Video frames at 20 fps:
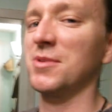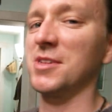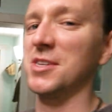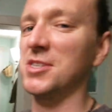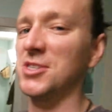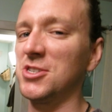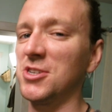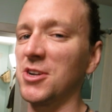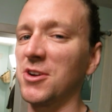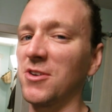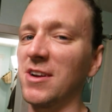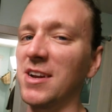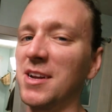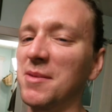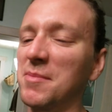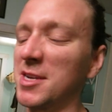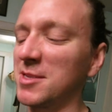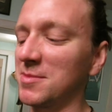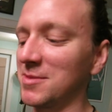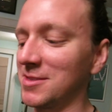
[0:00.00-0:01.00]
really sugary
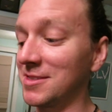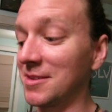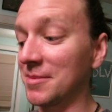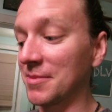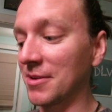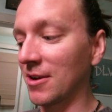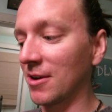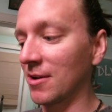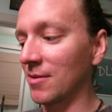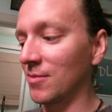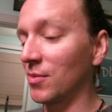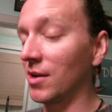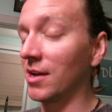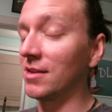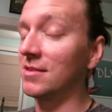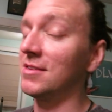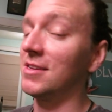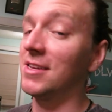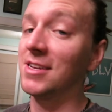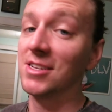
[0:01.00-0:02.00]
and it makes my stomach hurt,
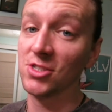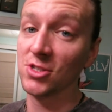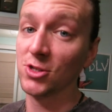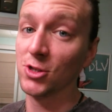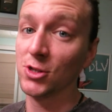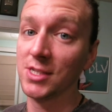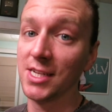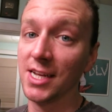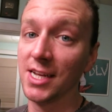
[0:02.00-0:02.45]
but it is good